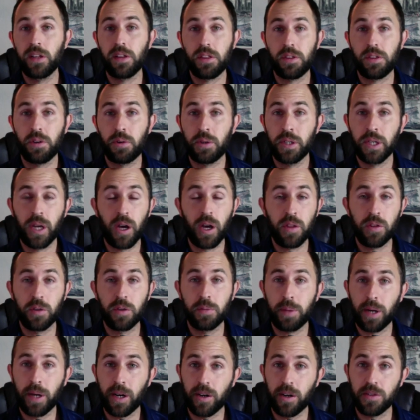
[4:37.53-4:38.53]
30 other
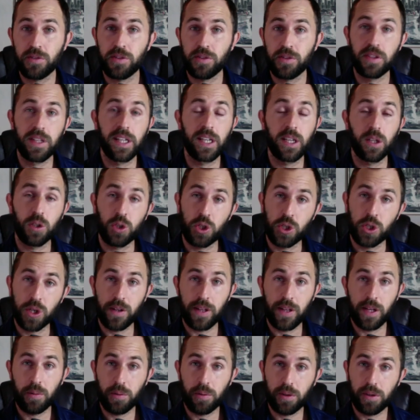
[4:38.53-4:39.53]
parents that they could share
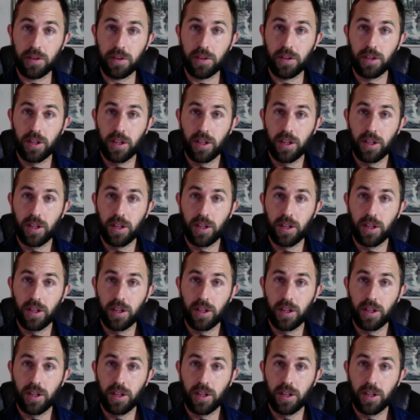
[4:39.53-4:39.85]
that with